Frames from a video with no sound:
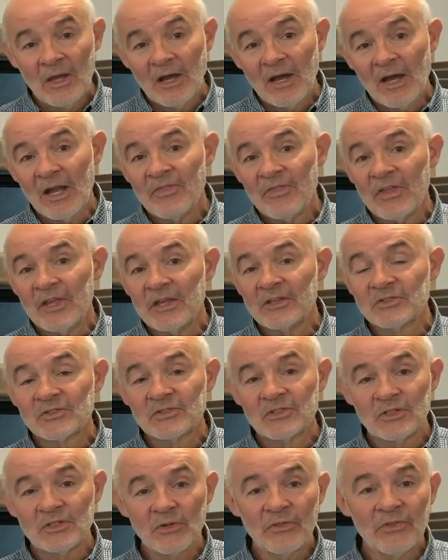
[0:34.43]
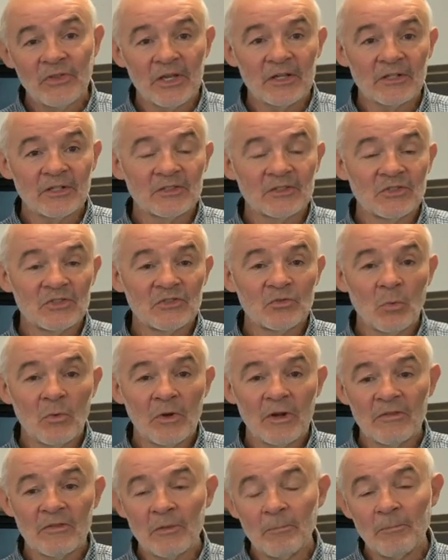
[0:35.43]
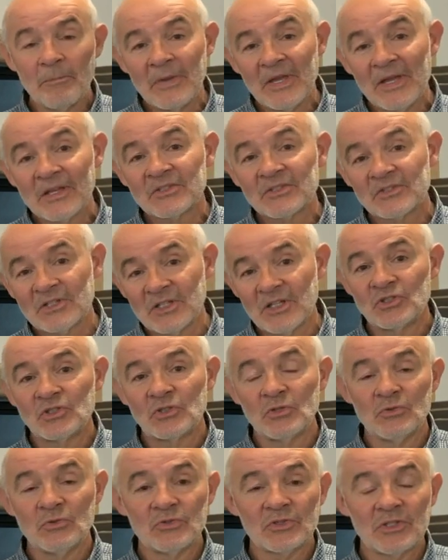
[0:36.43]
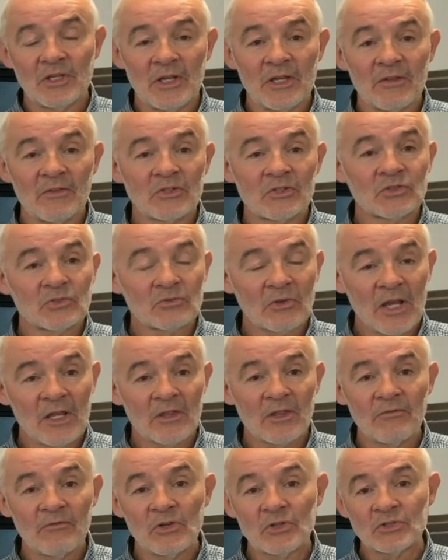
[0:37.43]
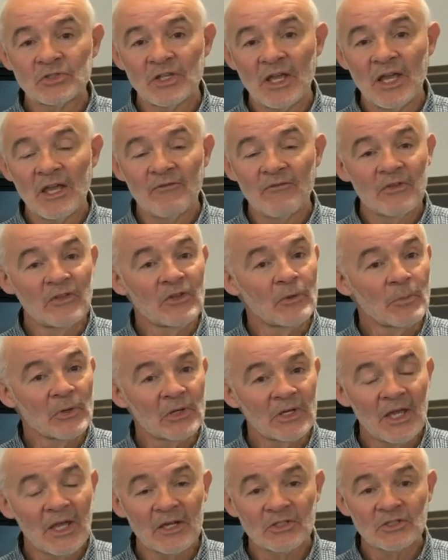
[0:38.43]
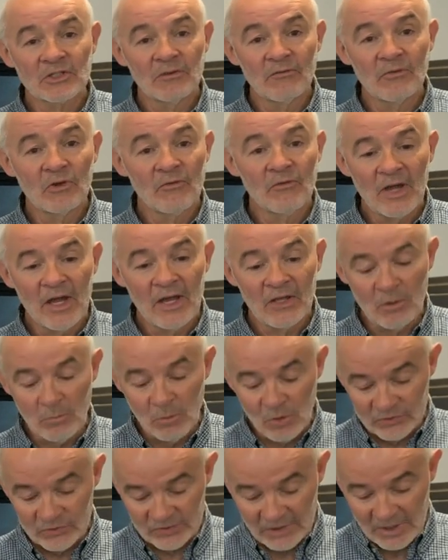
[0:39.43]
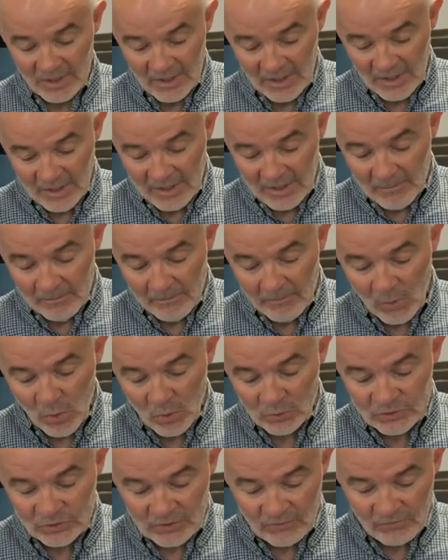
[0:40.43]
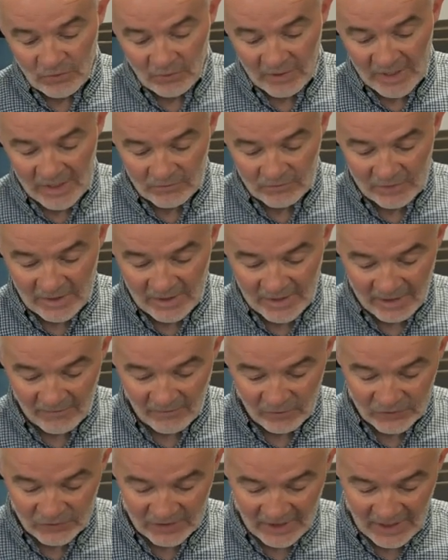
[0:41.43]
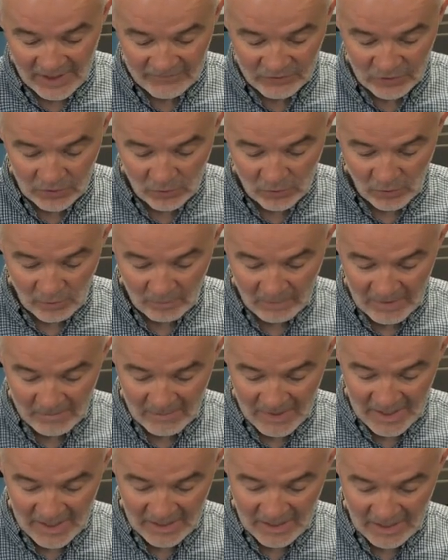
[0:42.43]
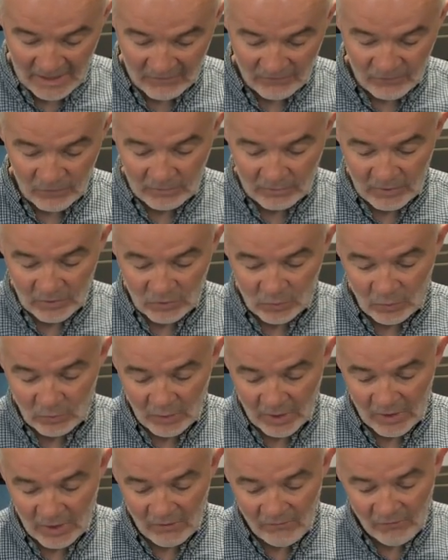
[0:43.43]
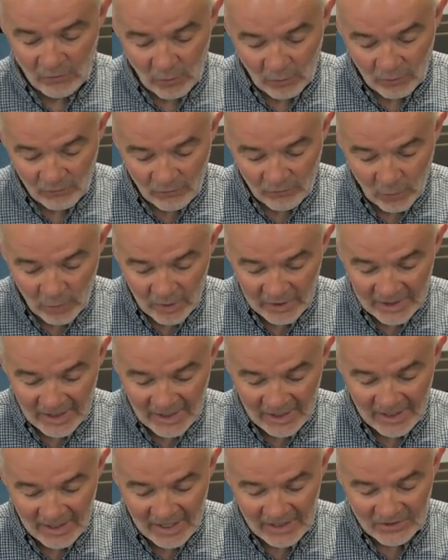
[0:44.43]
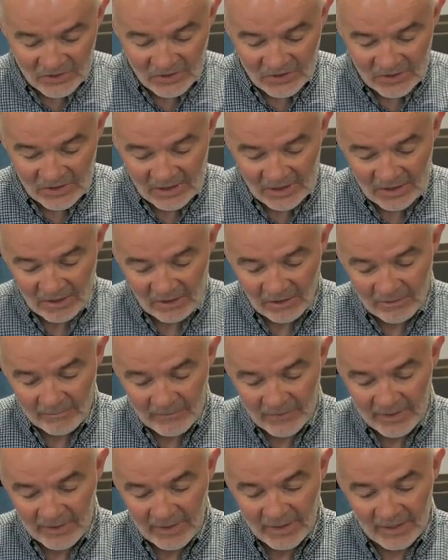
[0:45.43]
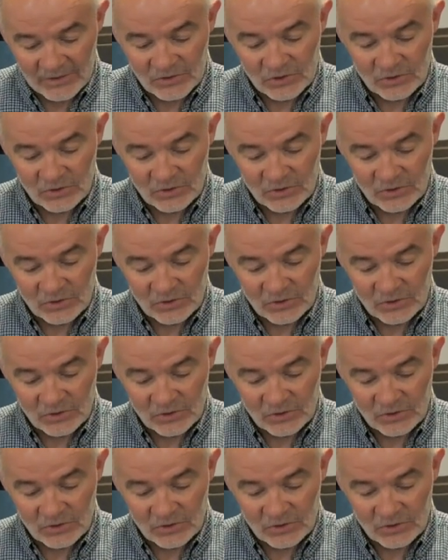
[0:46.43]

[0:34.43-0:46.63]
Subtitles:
I think steel thickness is one of the biggest issues in the strength of your safe and the protection of your valuables. Most of your entry-level safes are going to be made out of 12 or 14 gauge steel, as